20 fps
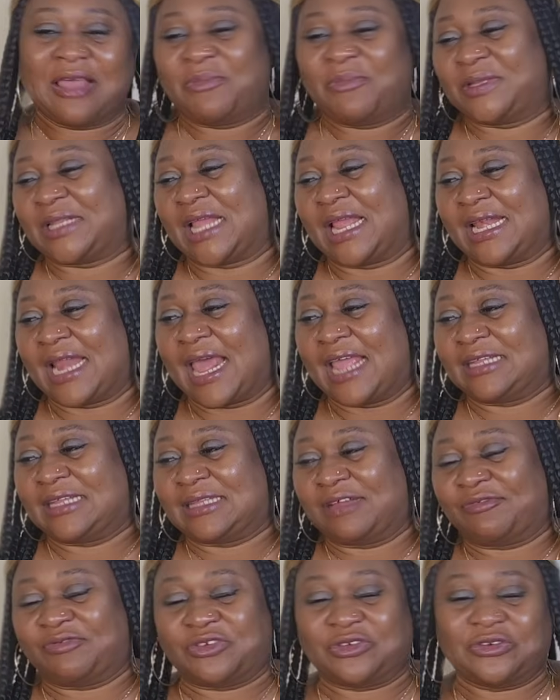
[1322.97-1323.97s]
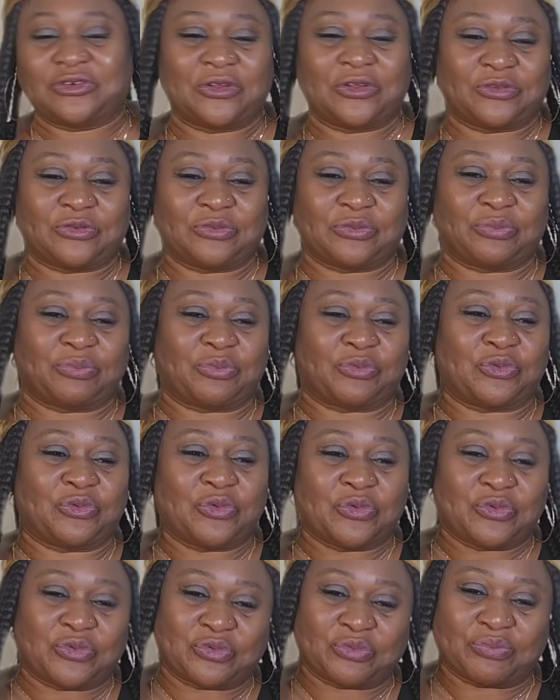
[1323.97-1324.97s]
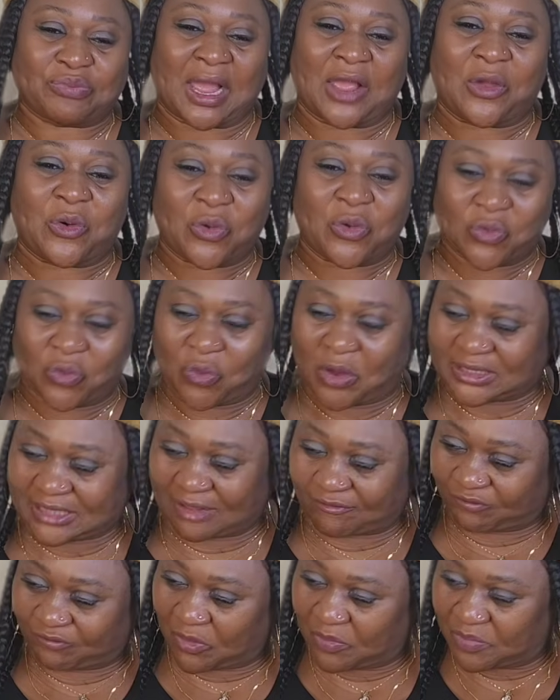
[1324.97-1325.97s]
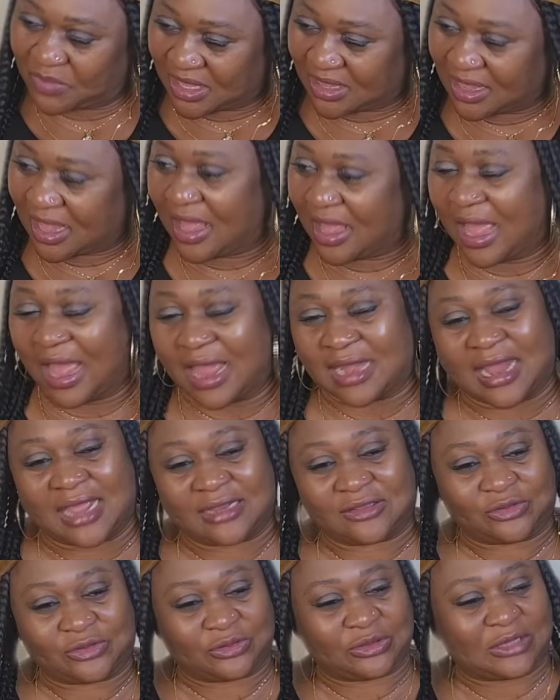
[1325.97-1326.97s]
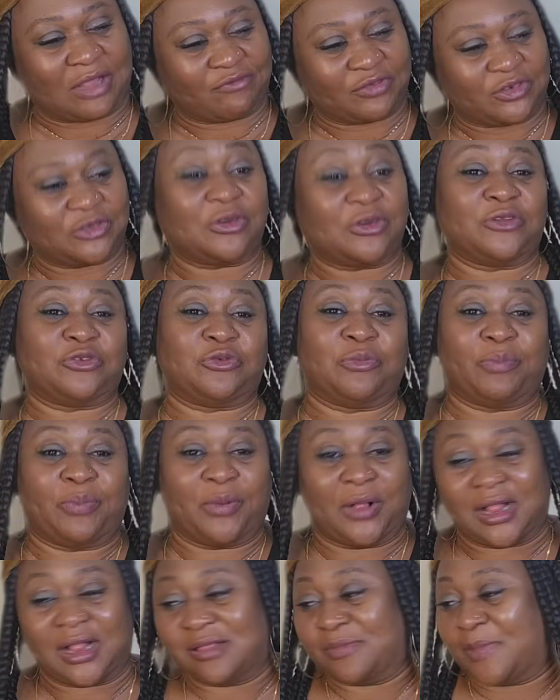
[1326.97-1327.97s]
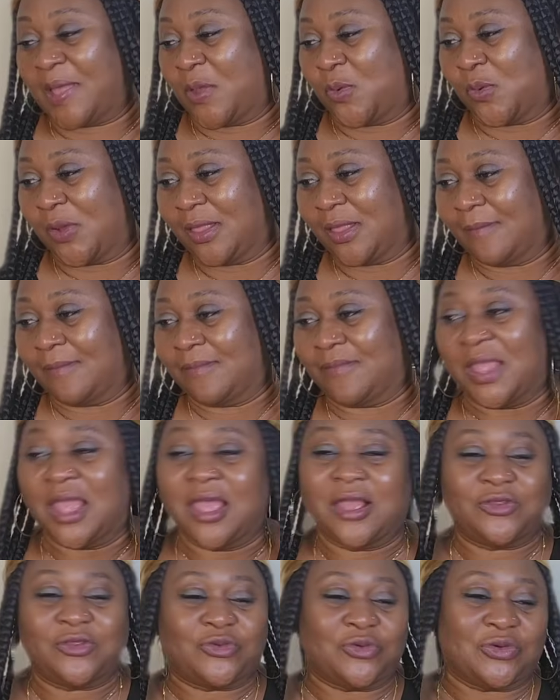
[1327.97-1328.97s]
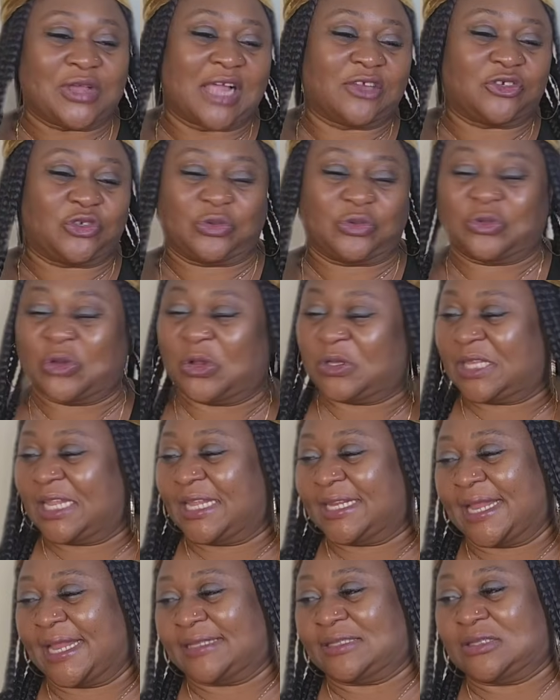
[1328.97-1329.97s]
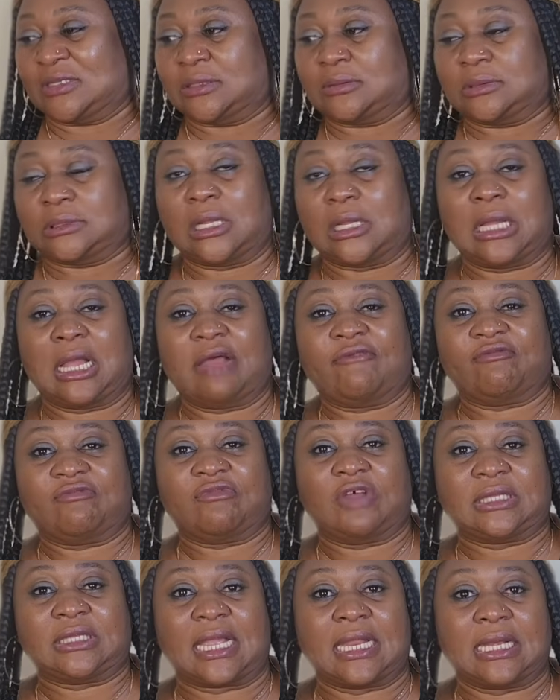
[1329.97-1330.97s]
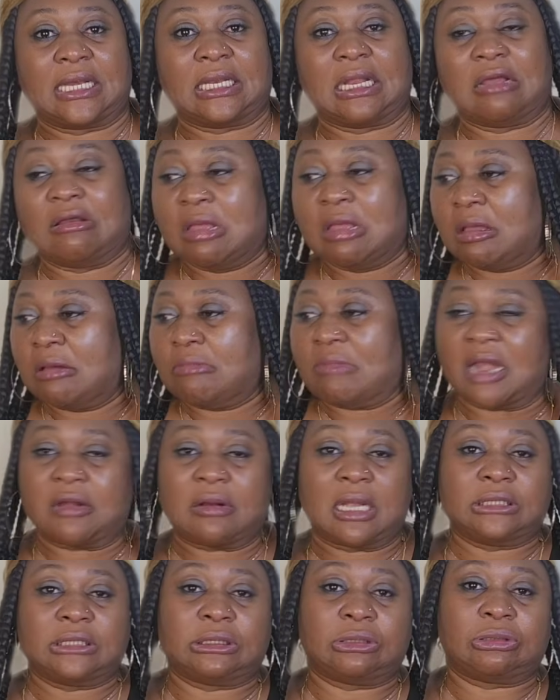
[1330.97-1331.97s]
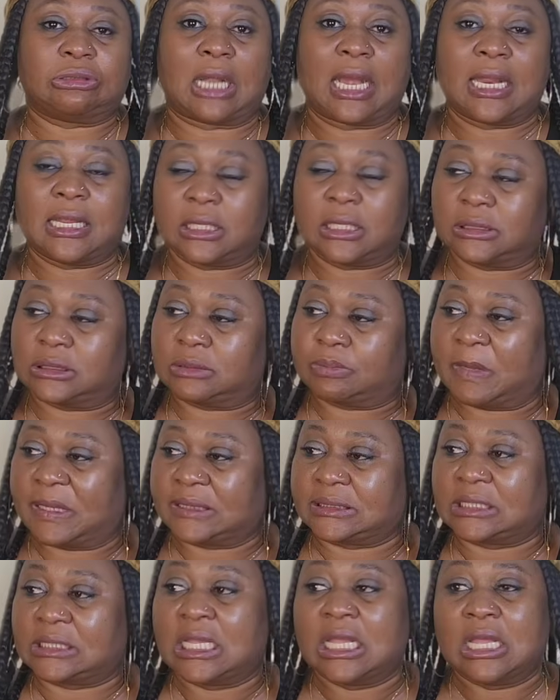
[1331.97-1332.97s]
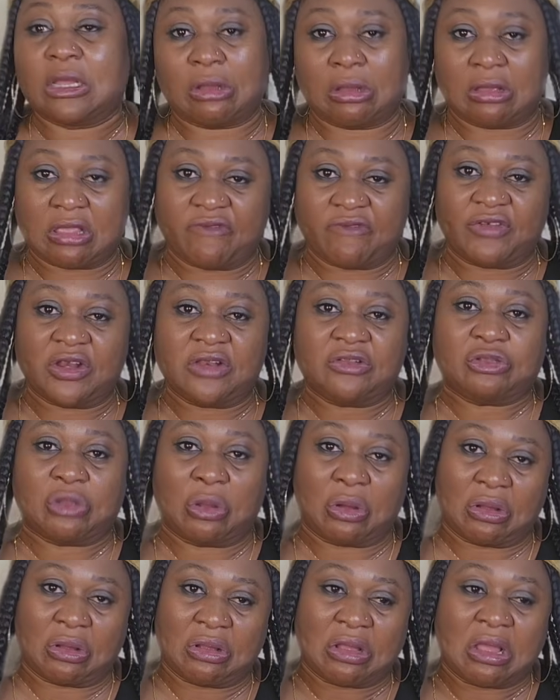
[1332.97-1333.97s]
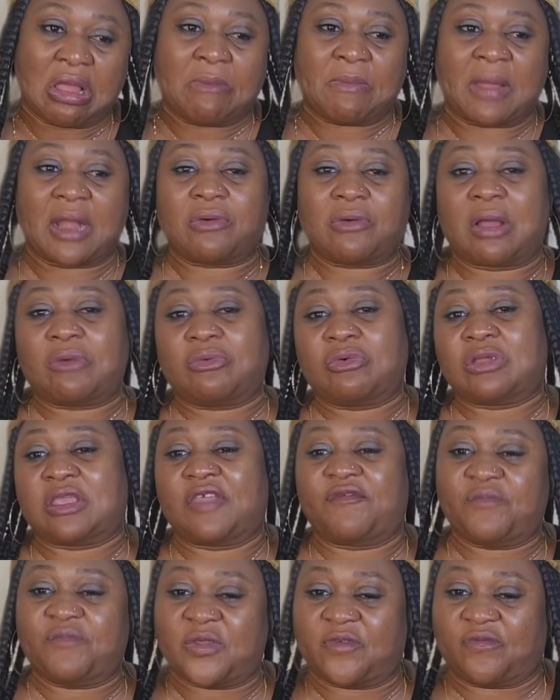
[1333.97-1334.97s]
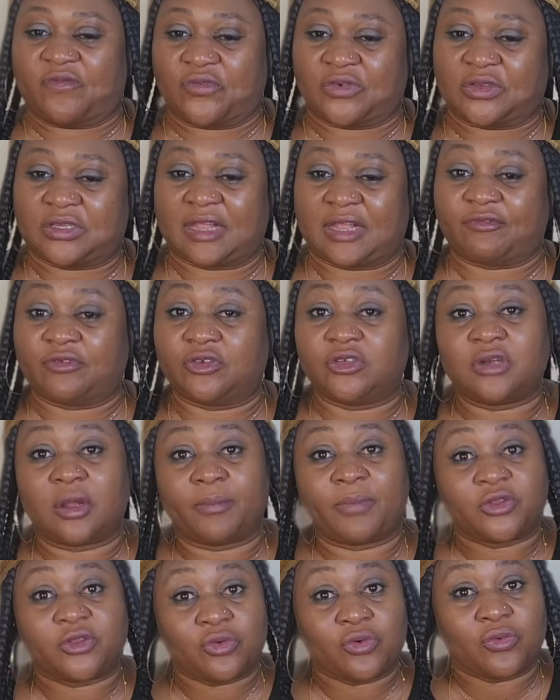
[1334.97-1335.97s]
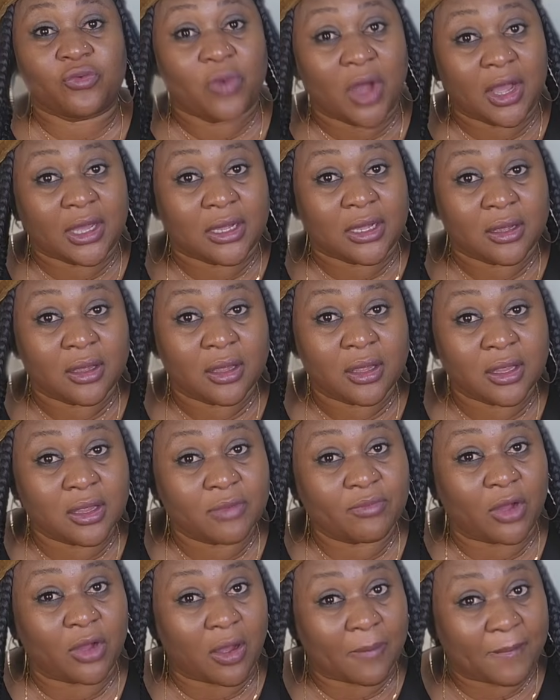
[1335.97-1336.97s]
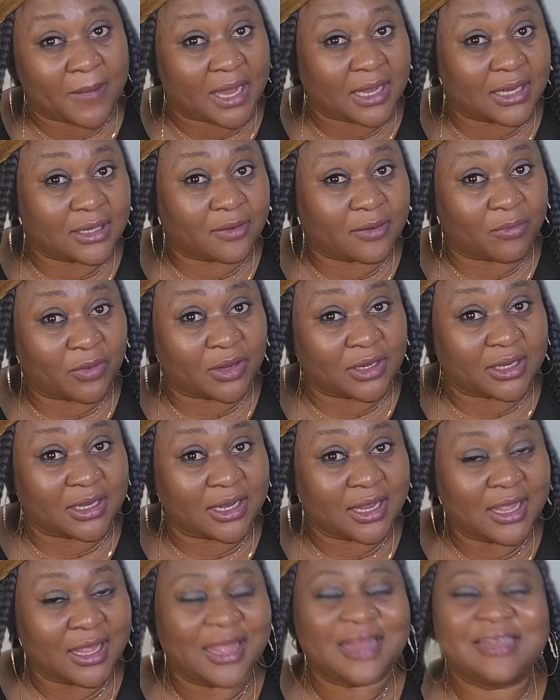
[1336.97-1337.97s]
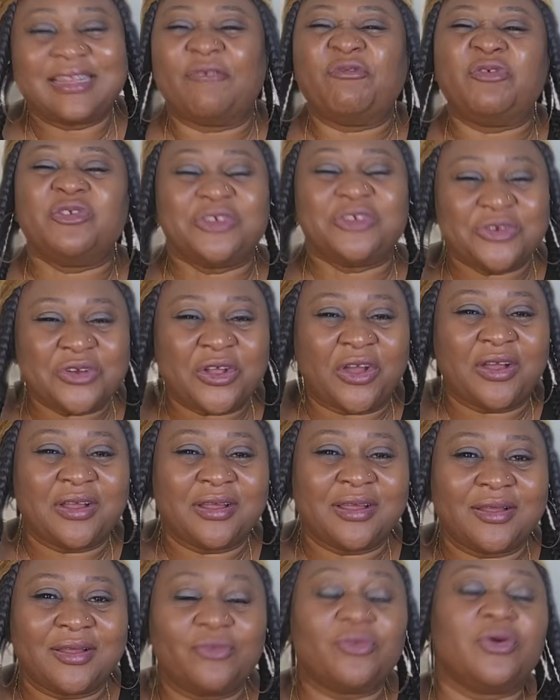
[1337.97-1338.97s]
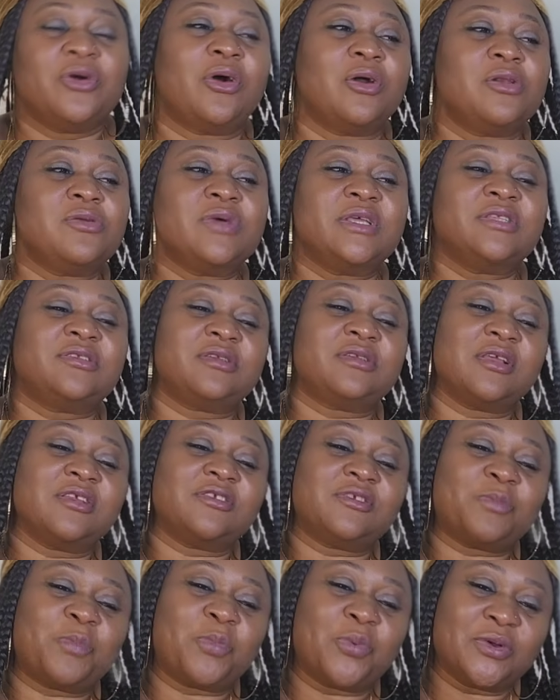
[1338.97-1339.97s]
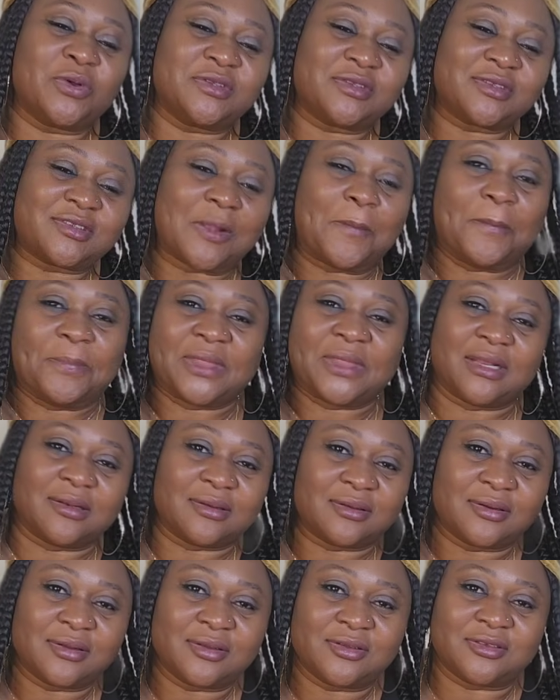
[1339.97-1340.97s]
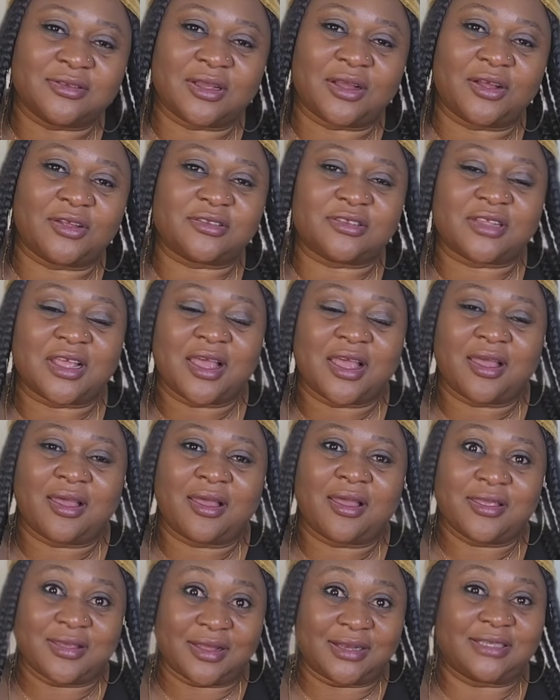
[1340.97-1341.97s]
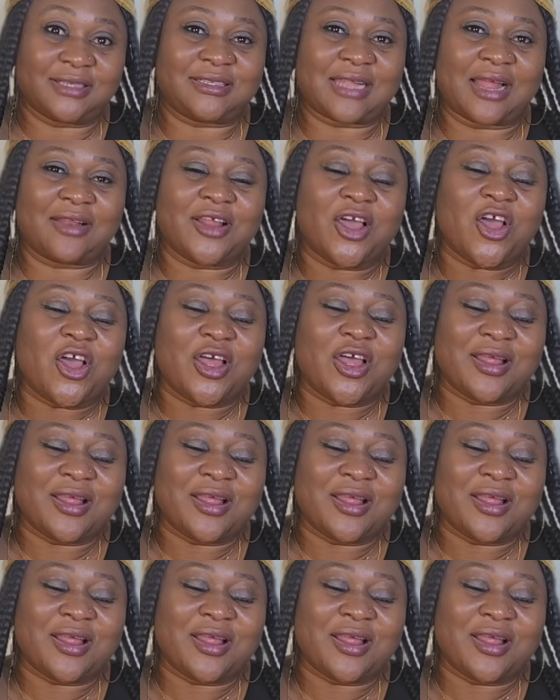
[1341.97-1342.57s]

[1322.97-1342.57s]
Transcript: But I like Davujino to cook my own water for me. I like Davujino to boil my water. You guys should not think that we don't have water. You know? Marowa is trying his best. Oh, even though Marowa will give me food, Davujino, but you woke him up early in the morning. Davujino will always expose something to us. You understand?